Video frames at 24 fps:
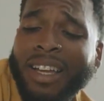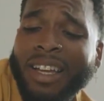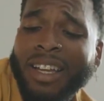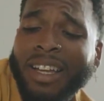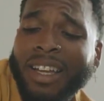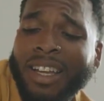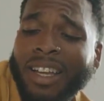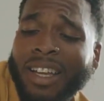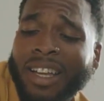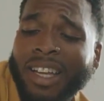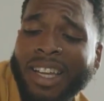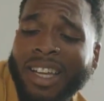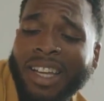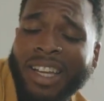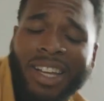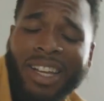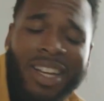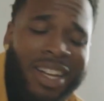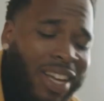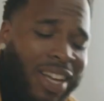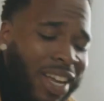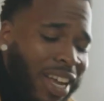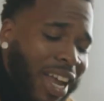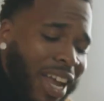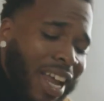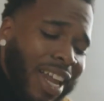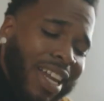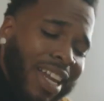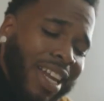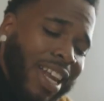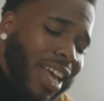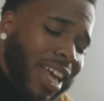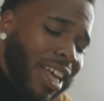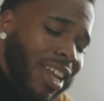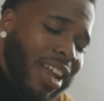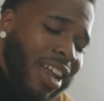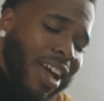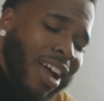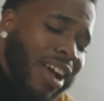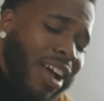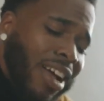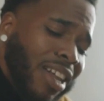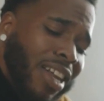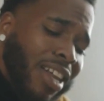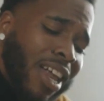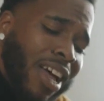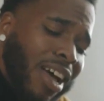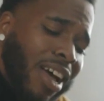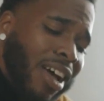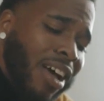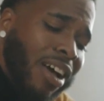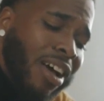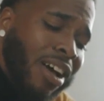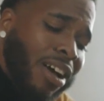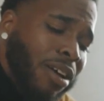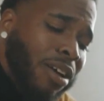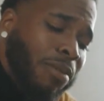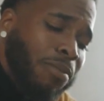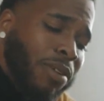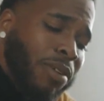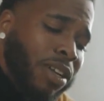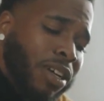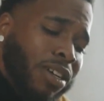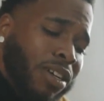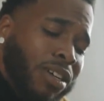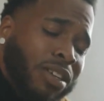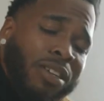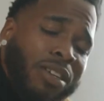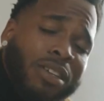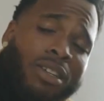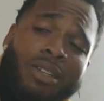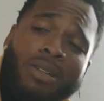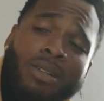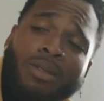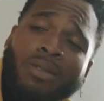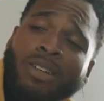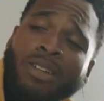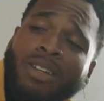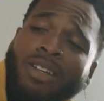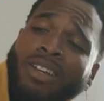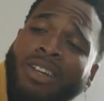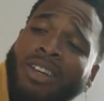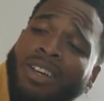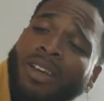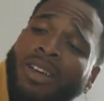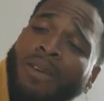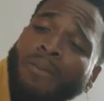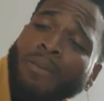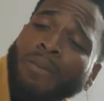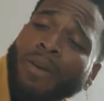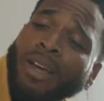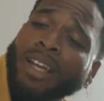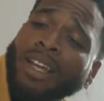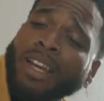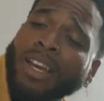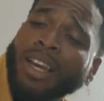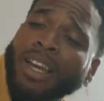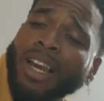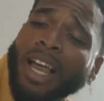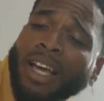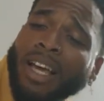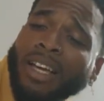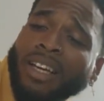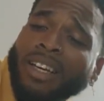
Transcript: Consistently writing songs. And then since COVID hit,